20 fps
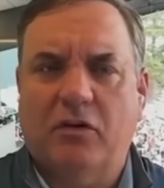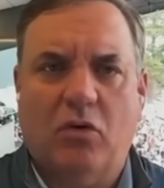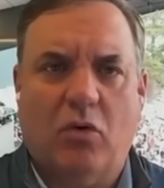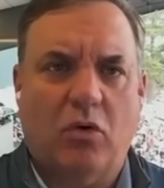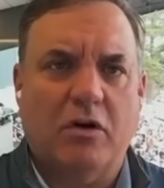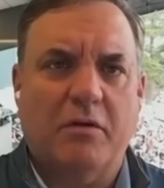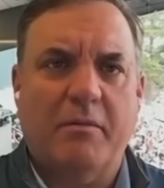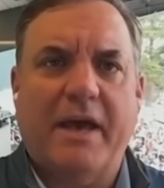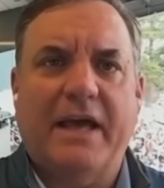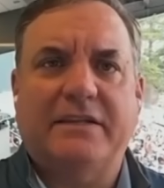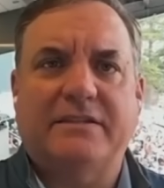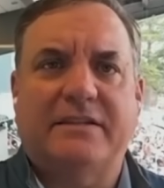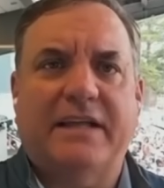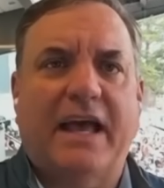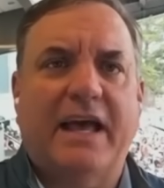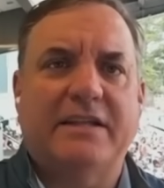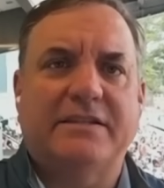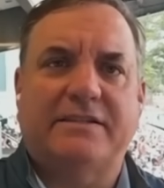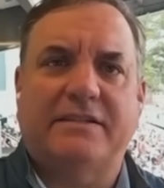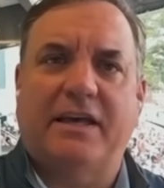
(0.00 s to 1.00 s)
quarterback's
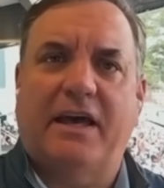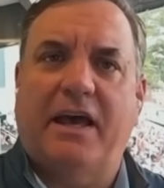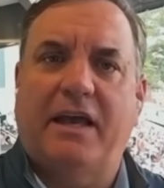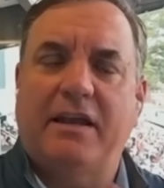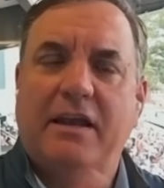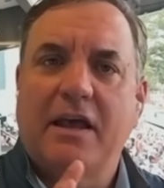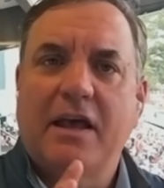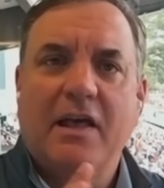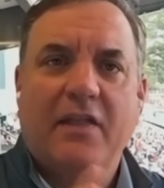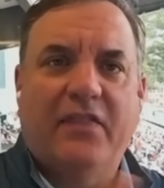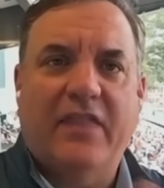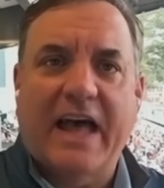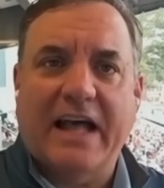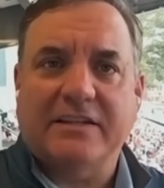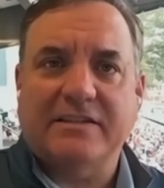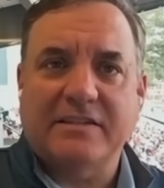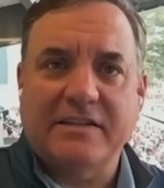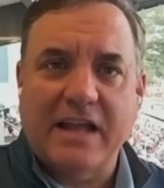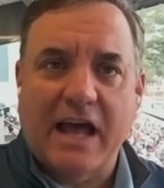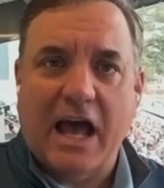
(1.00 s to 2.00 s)
dad said
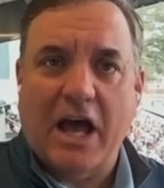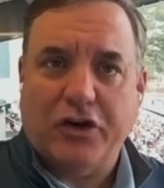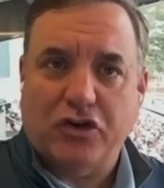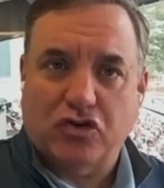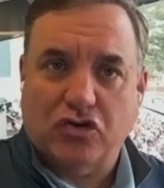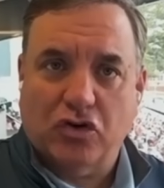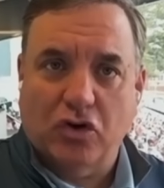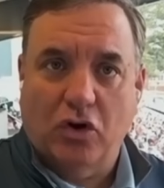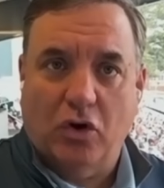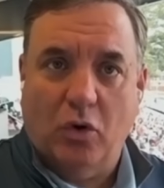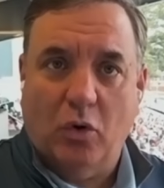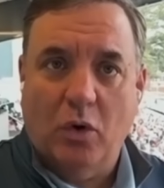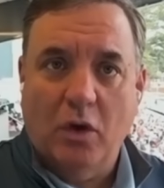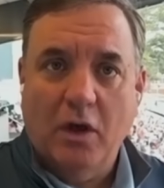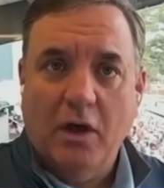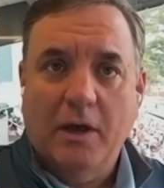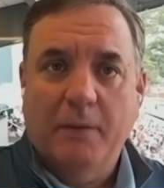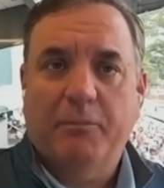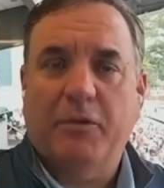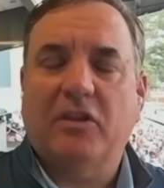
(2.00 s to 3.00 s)
that's not true.
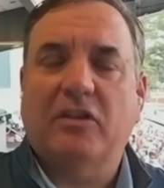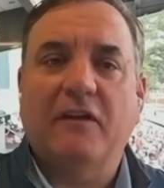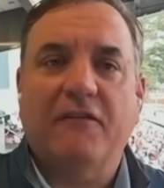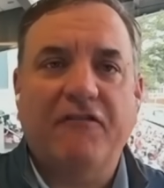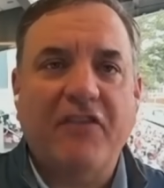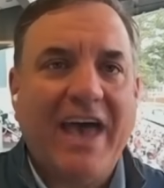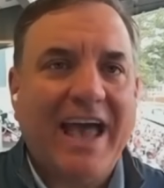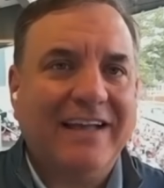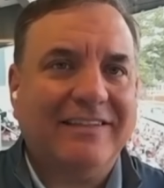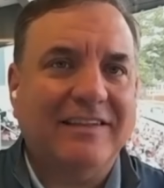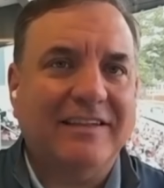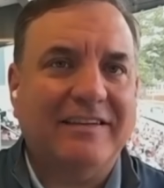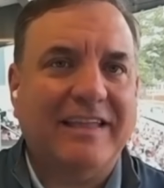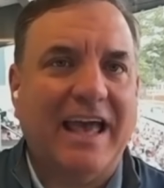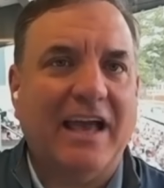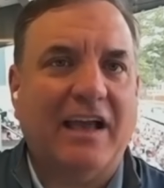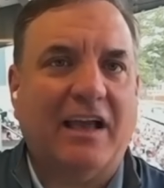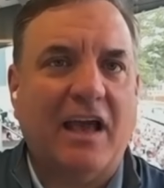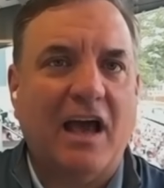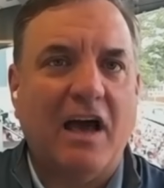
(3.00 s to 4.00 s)
But the fact that
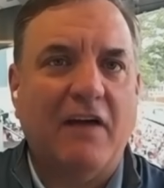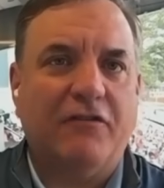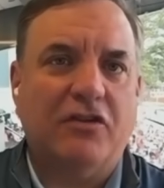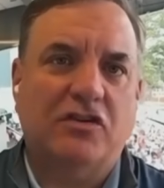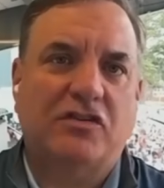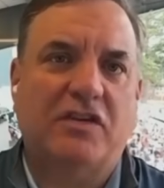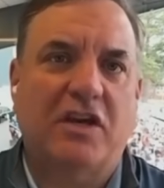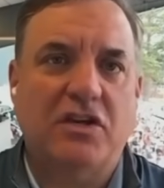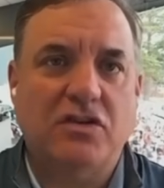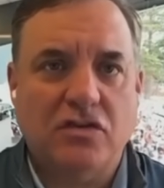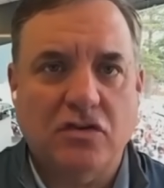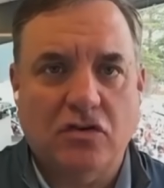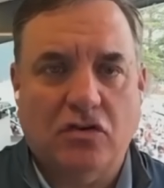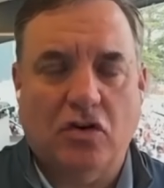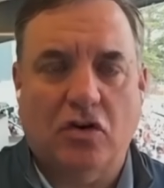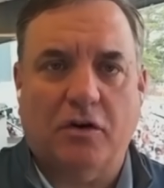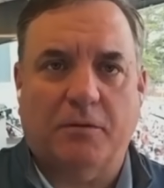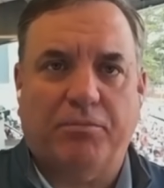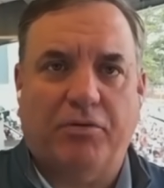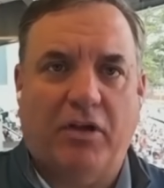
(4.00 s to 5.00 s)
that conversation
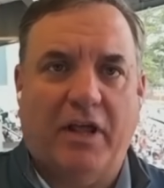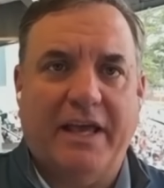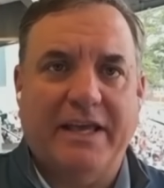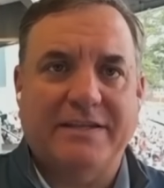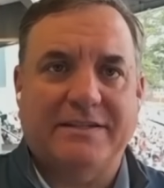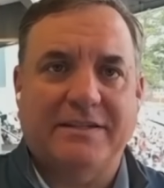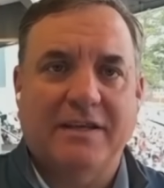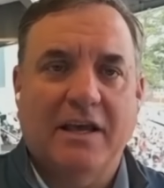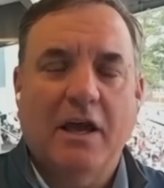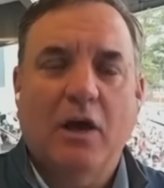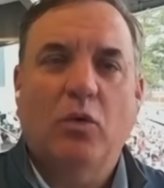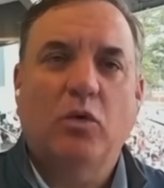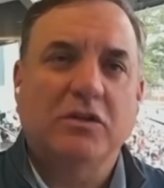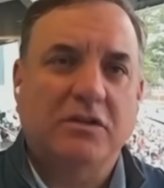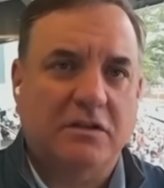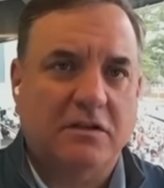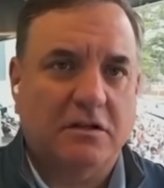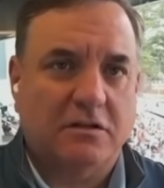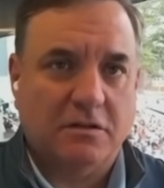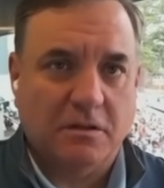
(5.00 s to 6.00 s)
took place
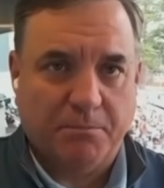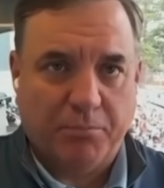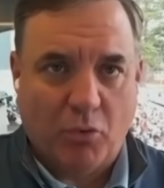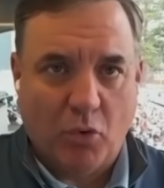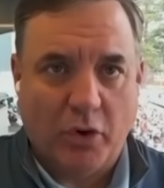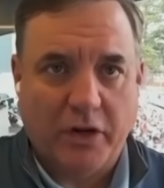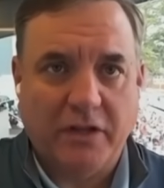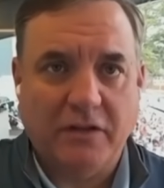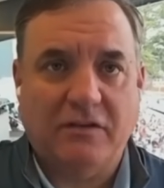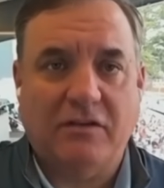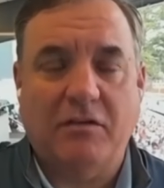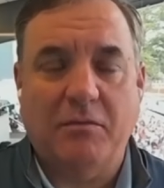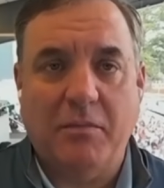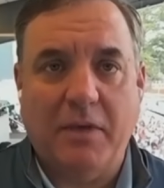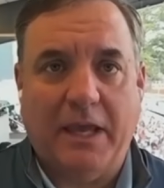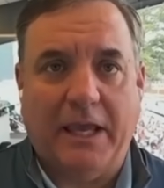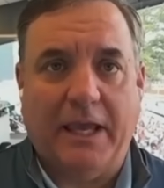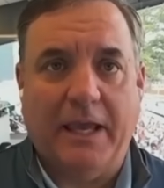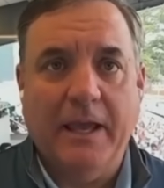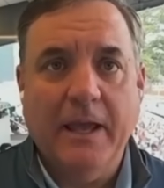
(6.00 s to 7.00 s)
was disappointing to
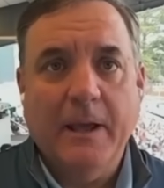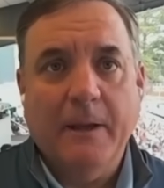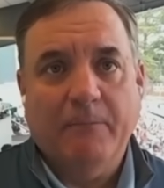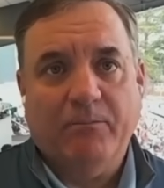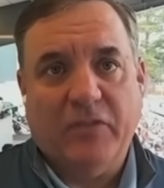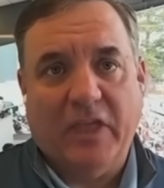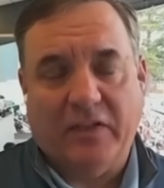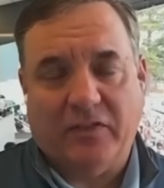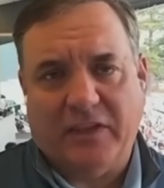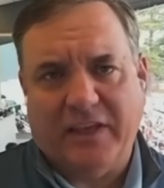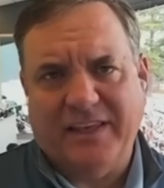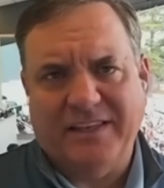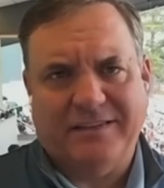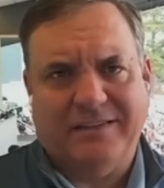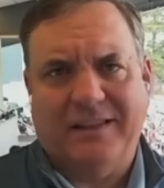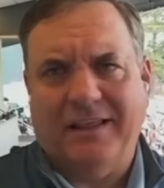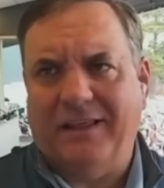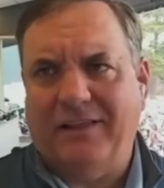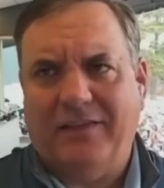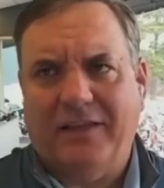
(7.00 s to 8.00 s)
me. Wait, what, the,
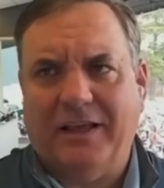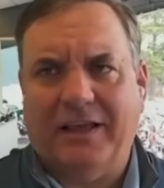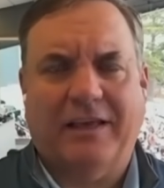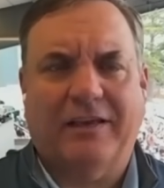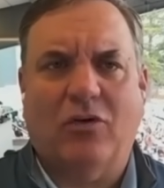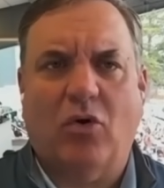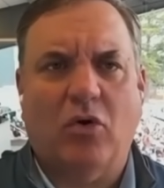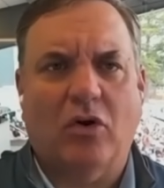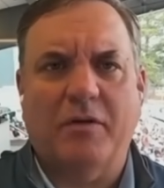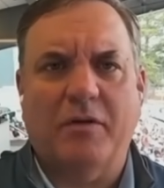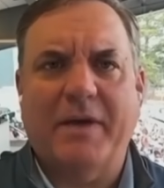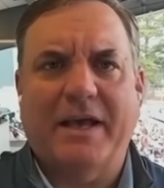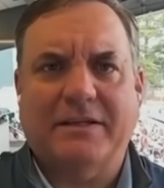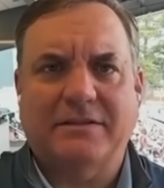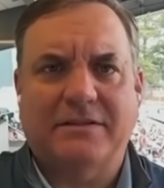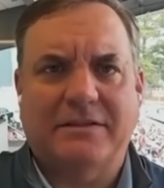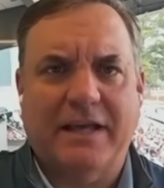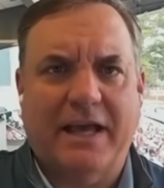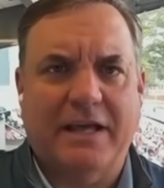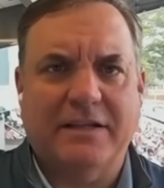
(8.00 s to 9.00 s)
Mike, the, Mike the just, just for
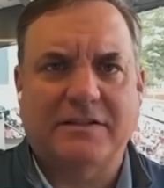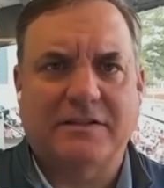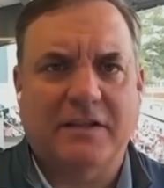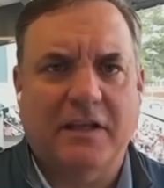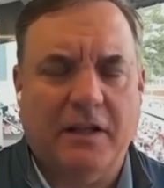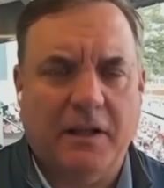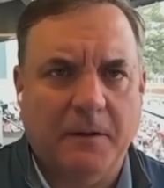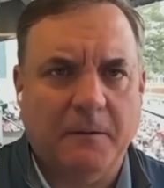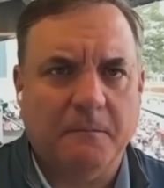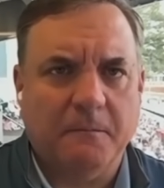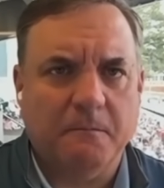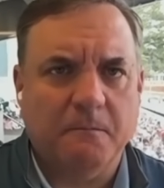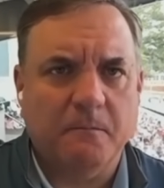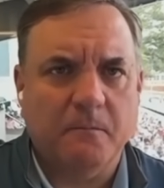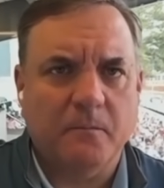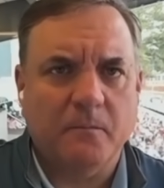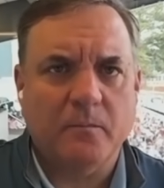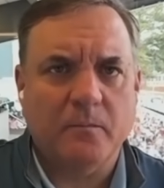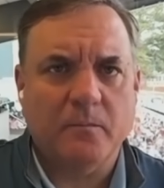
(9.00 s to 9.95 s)
those of us uh, who,